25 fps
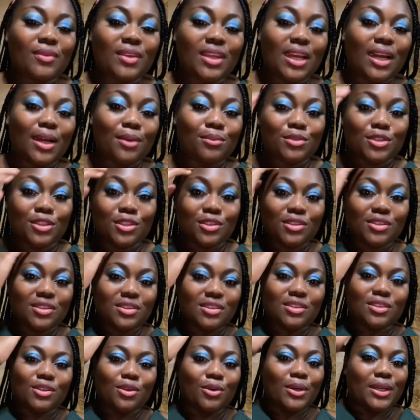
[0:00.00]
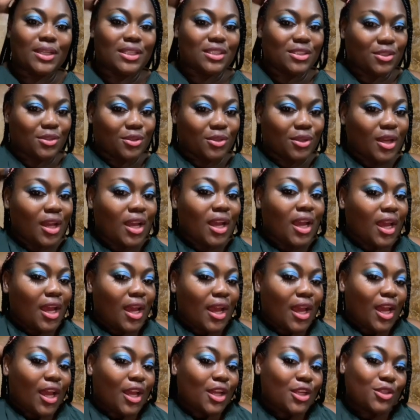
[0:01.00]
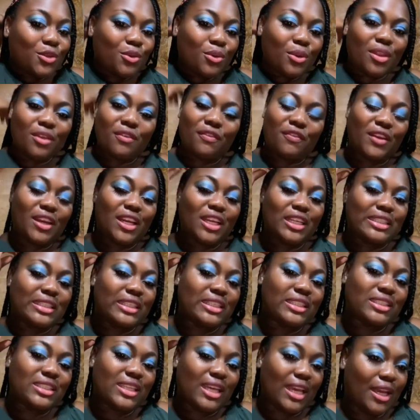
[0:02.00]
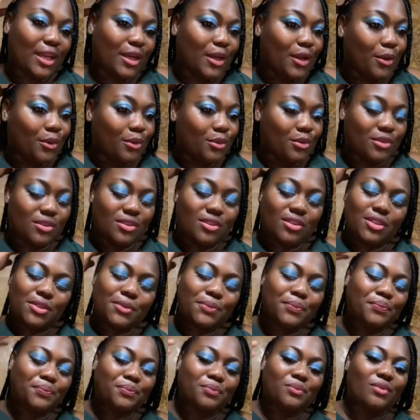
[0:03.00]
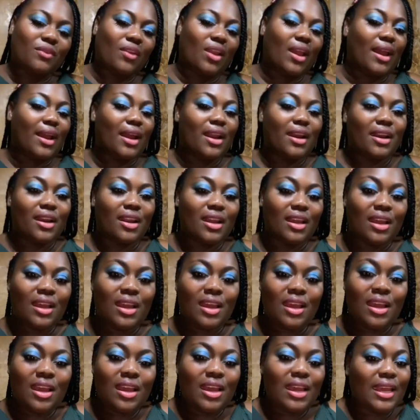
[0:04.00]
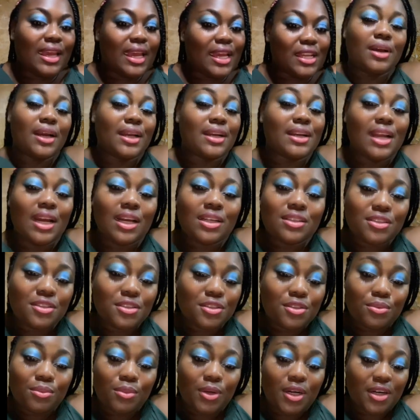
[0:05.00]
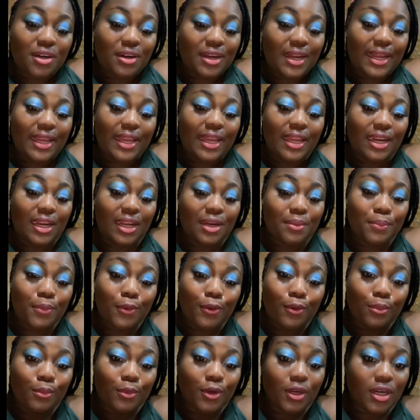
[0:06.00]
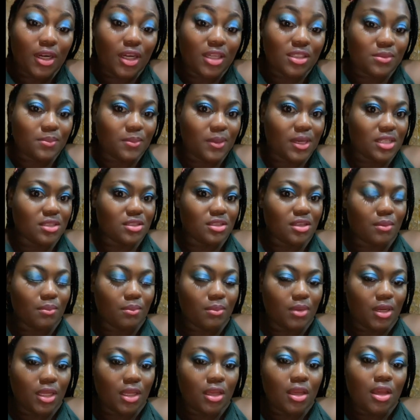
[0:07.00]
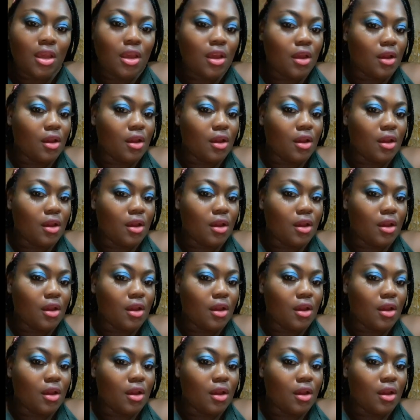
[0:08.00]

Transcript: I'm just going to do the finishing takedowns and get to our dance tomorrow again at Portmore Gospel Assembly.